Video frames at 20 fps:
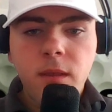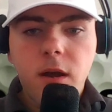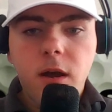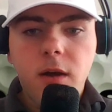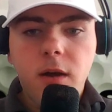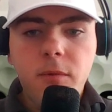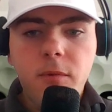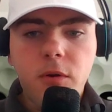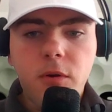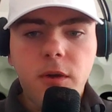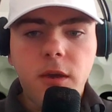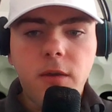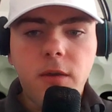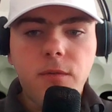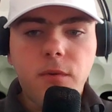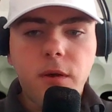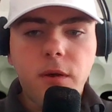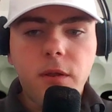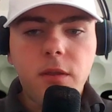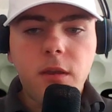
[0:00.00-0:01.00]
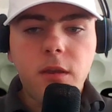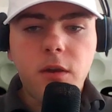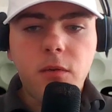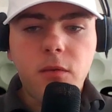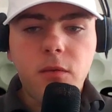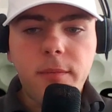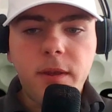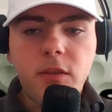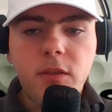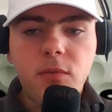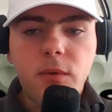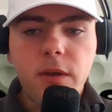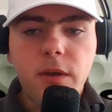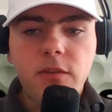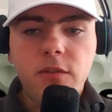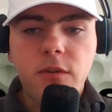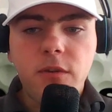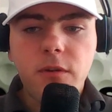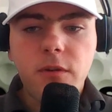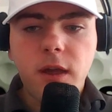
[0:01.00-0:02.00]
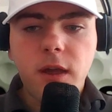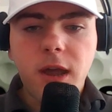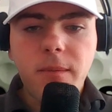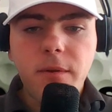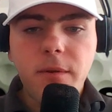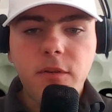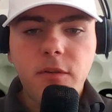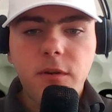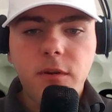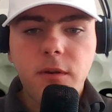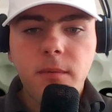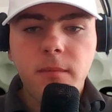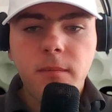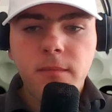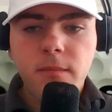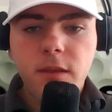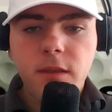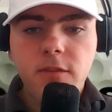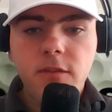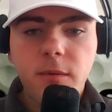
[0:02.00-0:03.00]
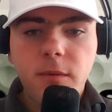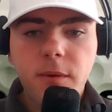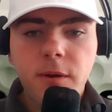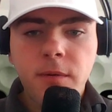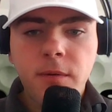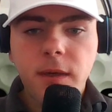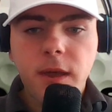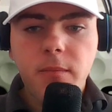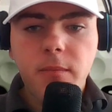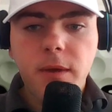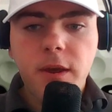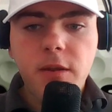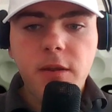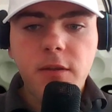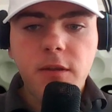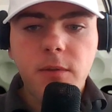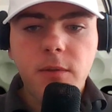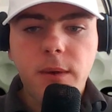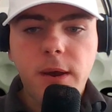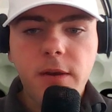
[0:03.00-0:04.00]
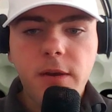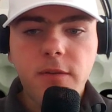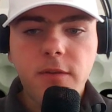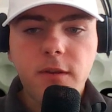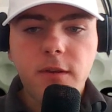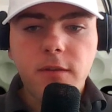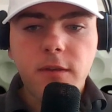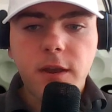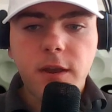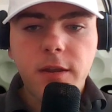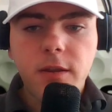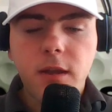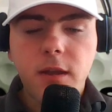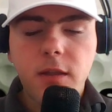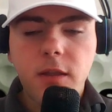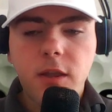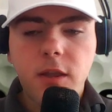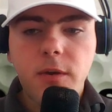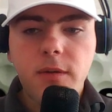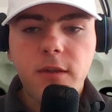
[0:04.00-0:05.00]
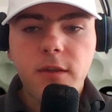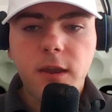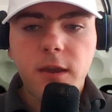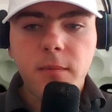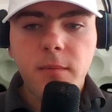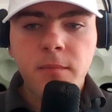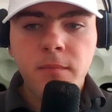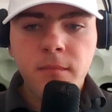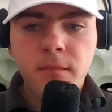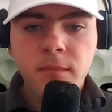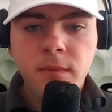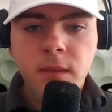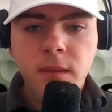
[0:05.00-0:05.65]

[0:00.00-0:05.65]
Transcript: O'Keefe won the Women's Western Amateur this summer and made it to the round of 16 in the USAM.